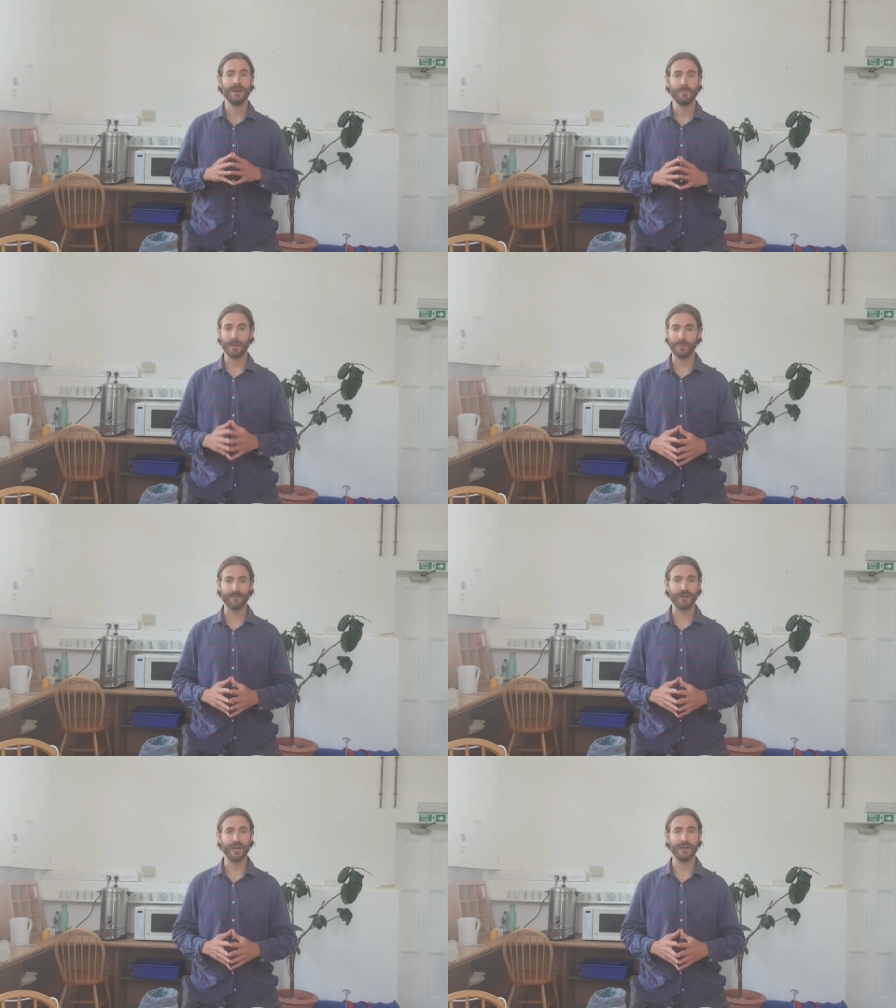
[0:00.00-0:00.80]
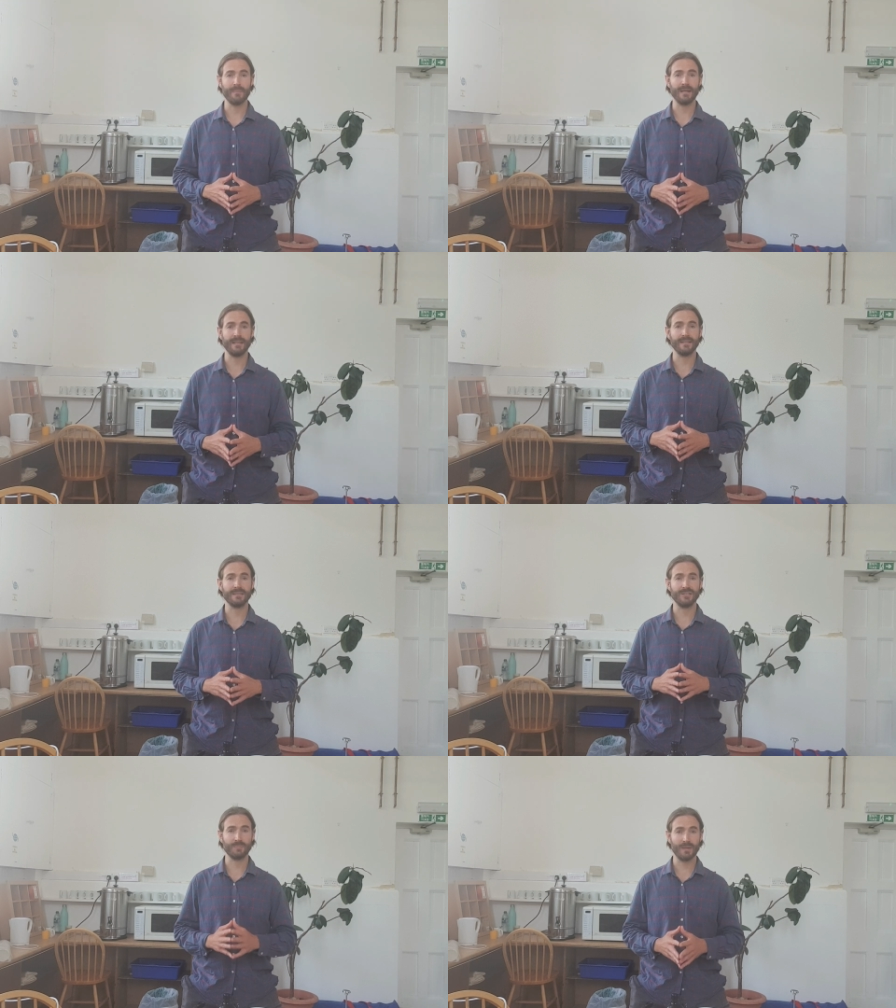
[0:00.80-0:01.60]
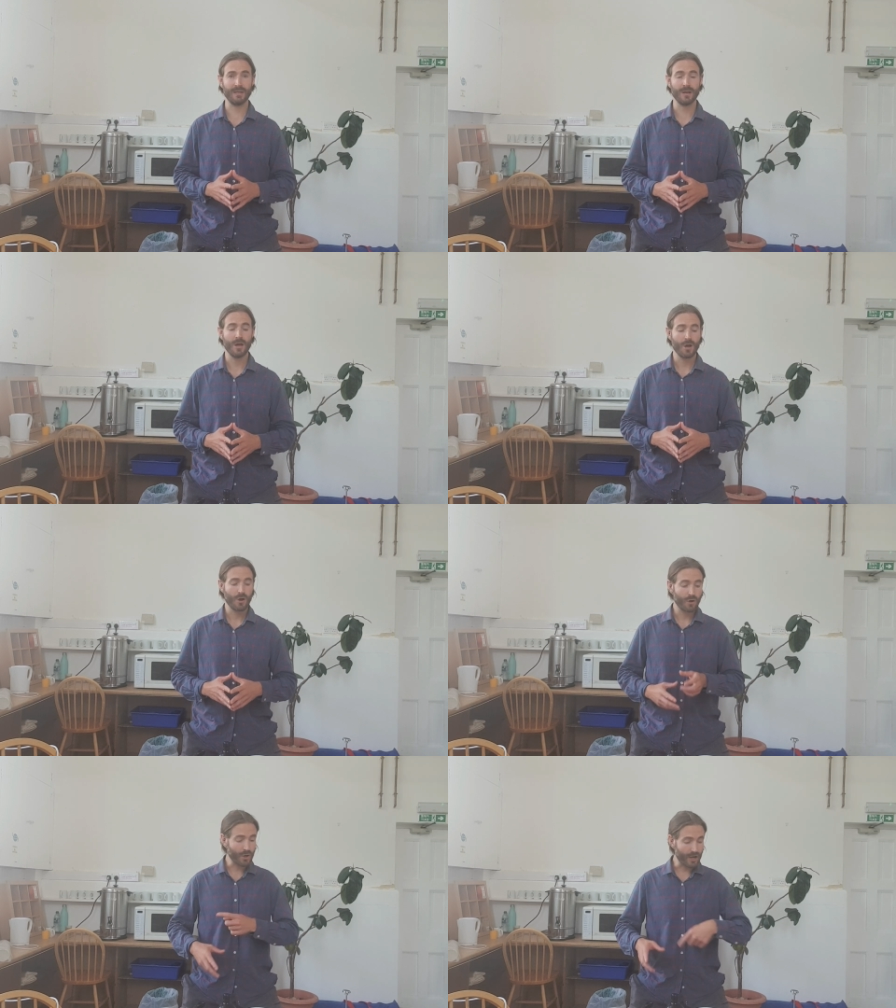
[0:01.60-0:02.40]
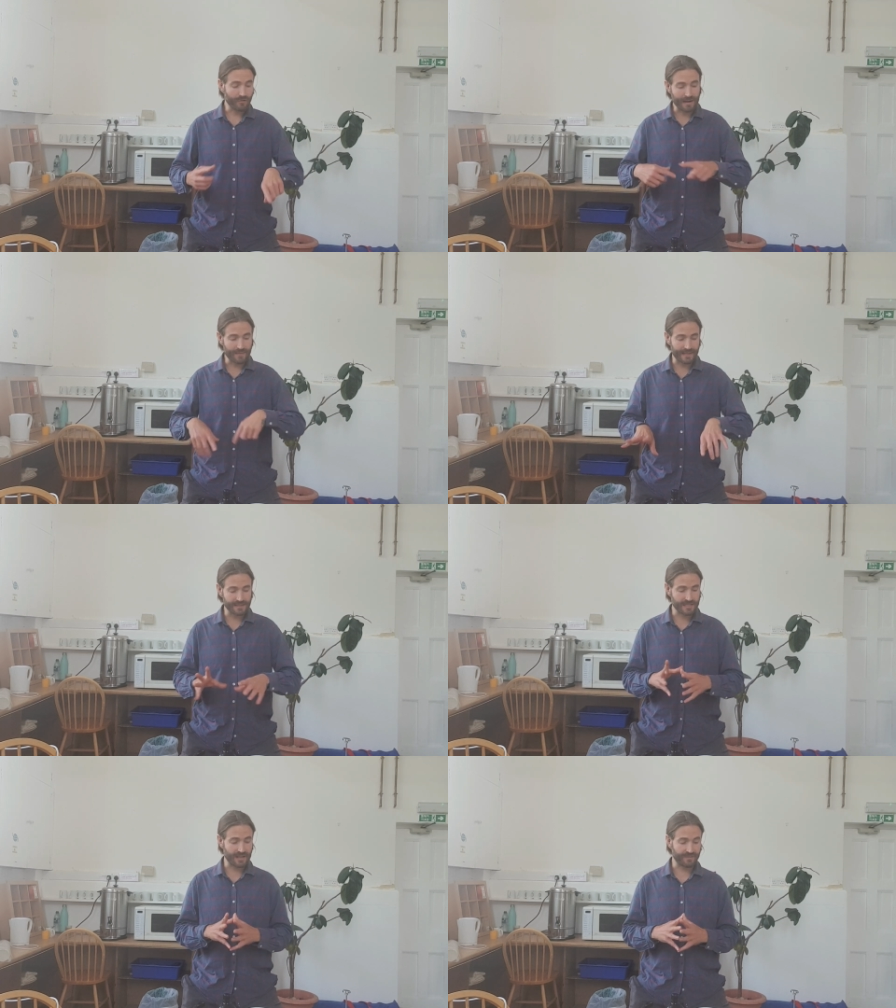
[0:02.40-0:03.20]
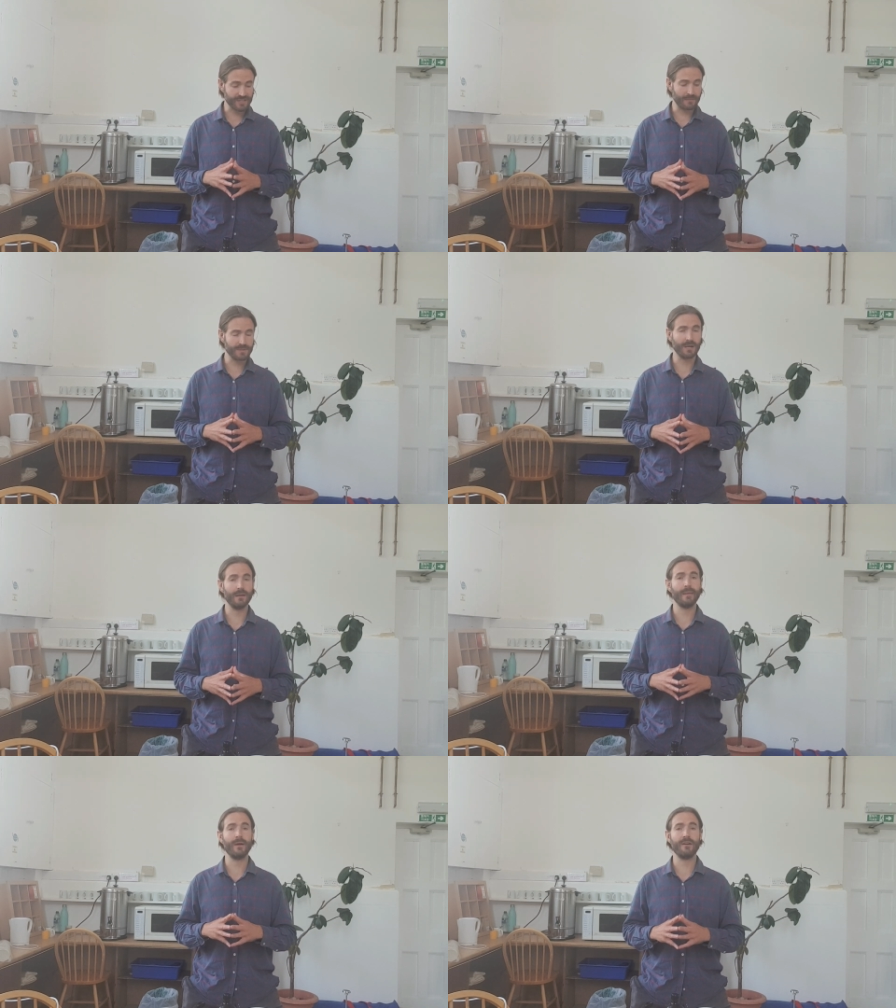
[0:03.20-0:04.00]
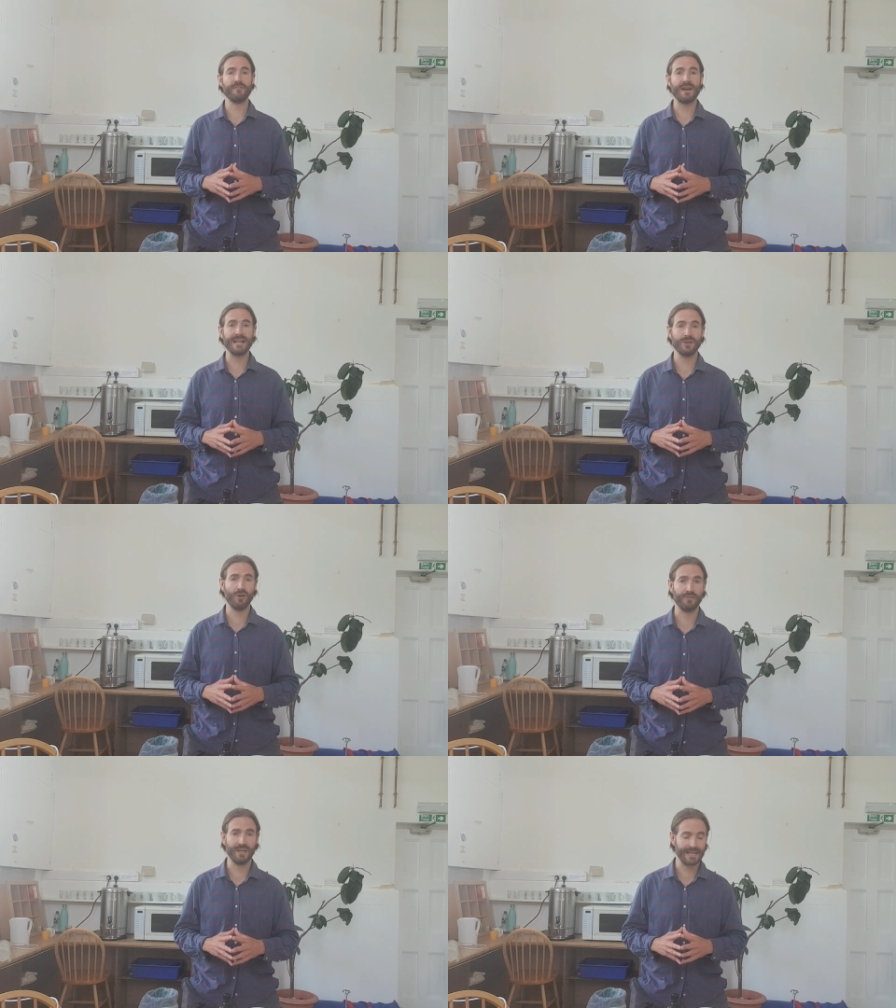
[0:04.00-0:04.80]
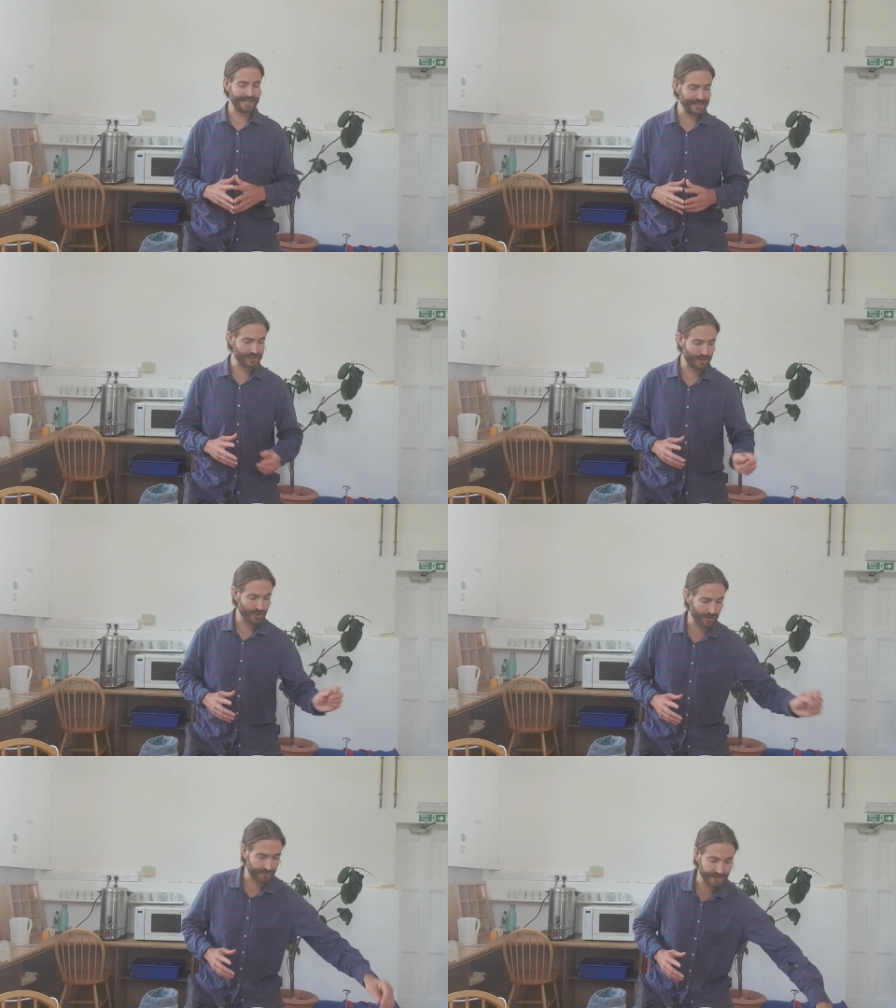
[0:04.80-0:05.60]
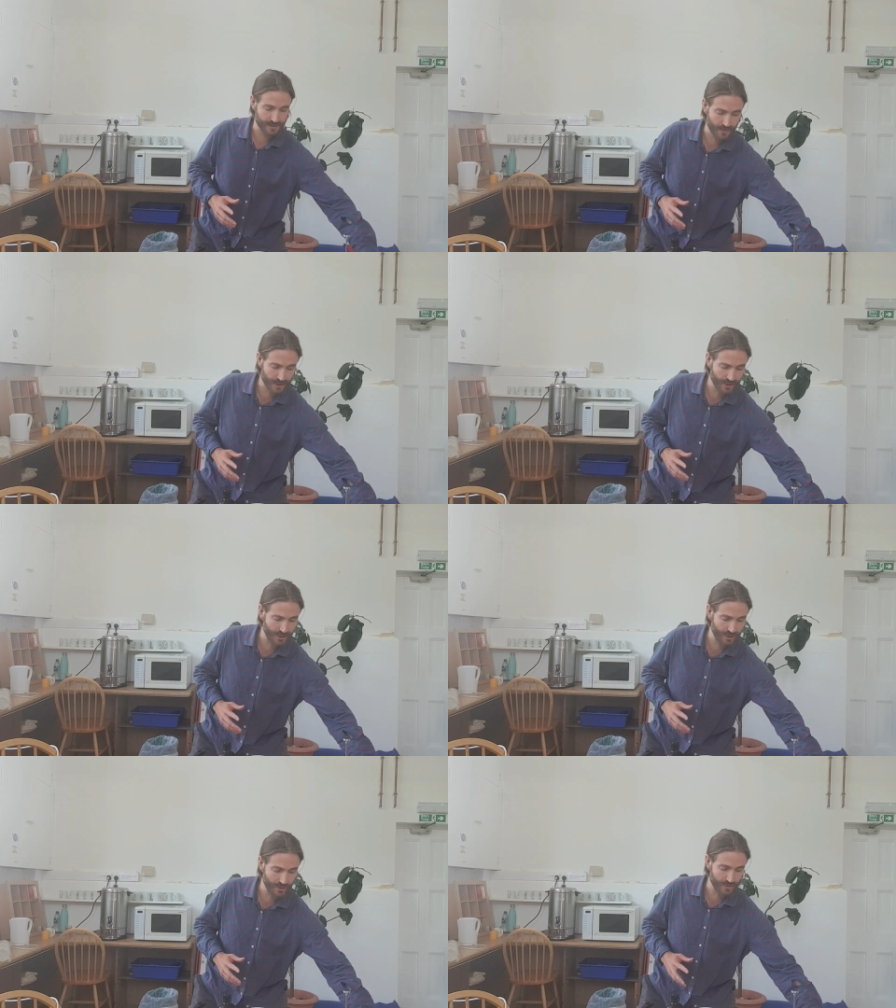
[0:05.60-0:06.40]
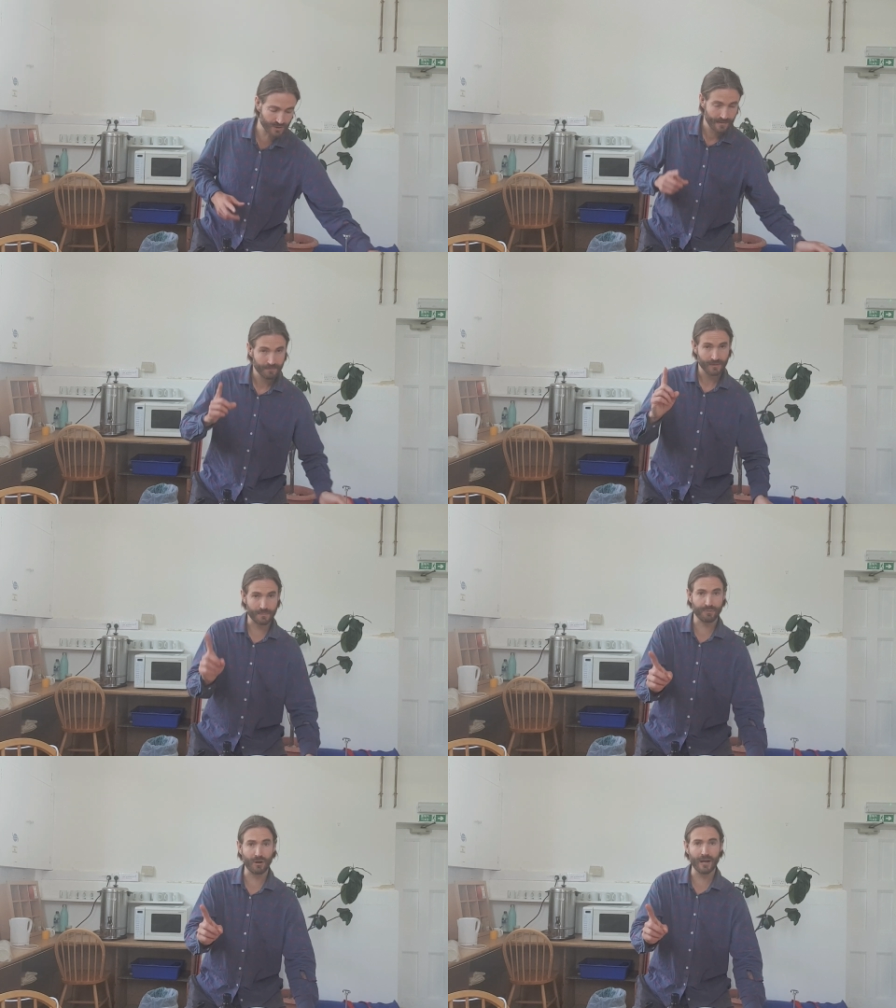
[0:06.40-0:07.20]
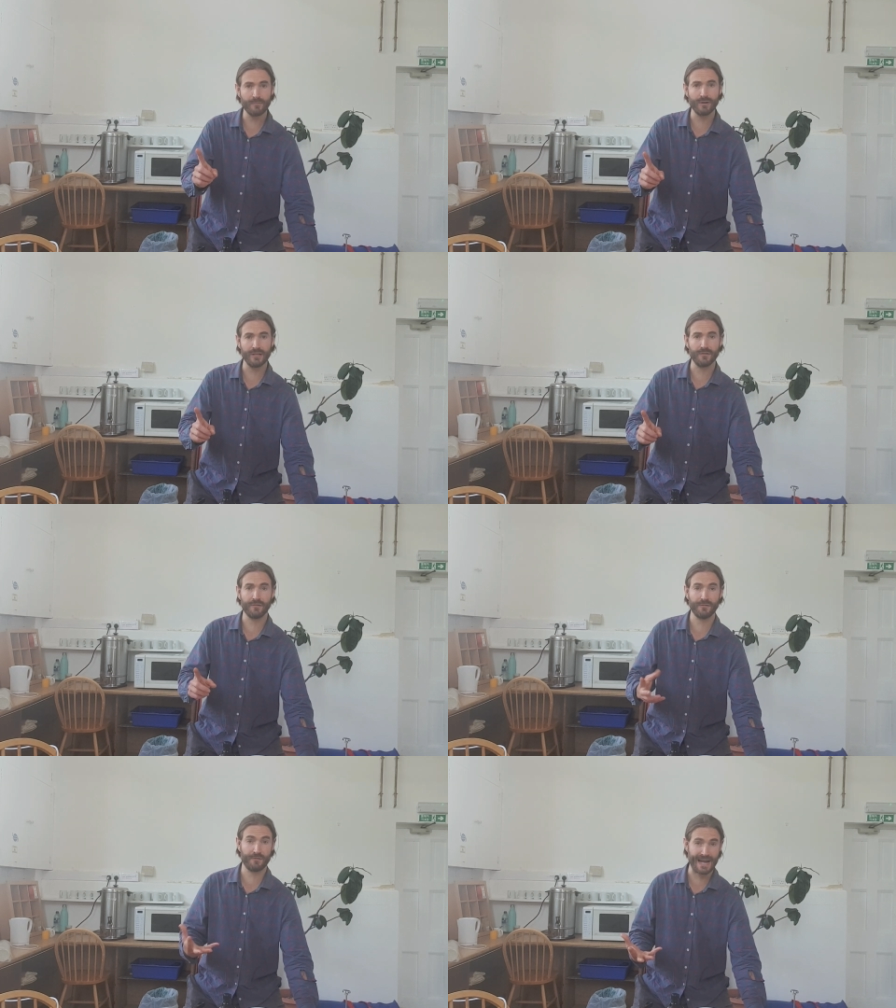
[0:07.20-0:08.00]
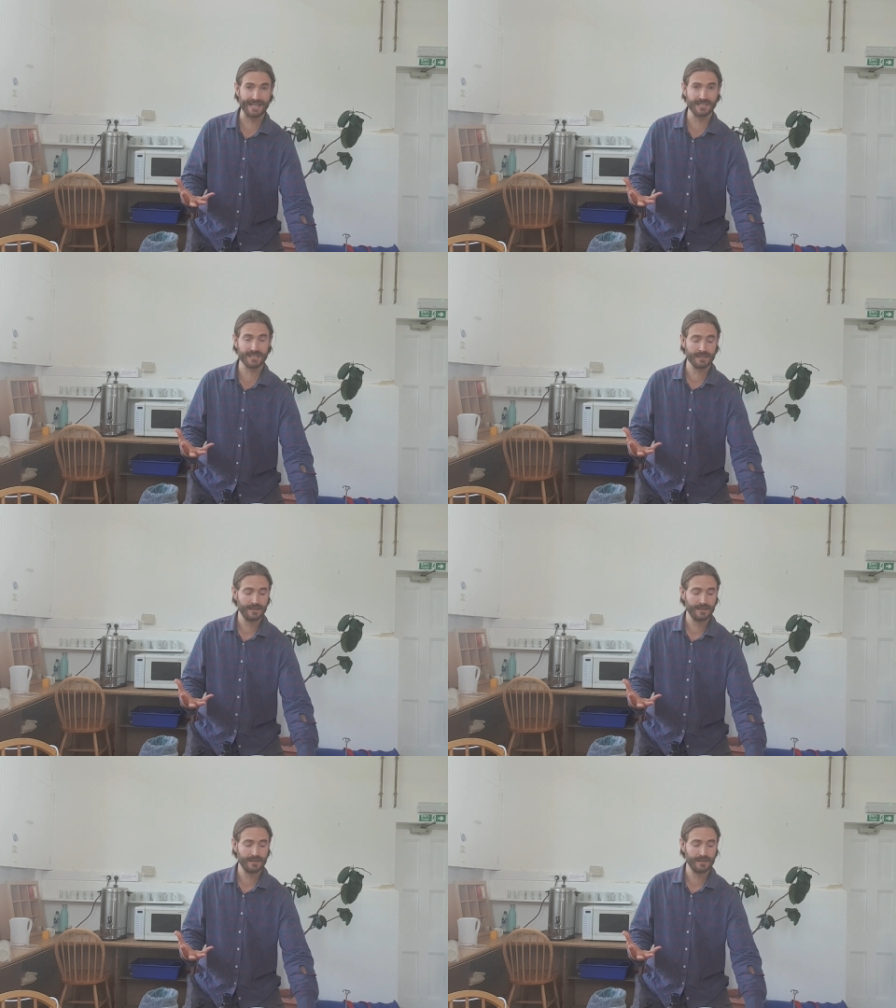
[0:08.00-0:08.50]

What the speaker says: people have heard about this. It's been going around the internet for some time now, a fat coffee, a keto coffee. So we're going to use the primary fat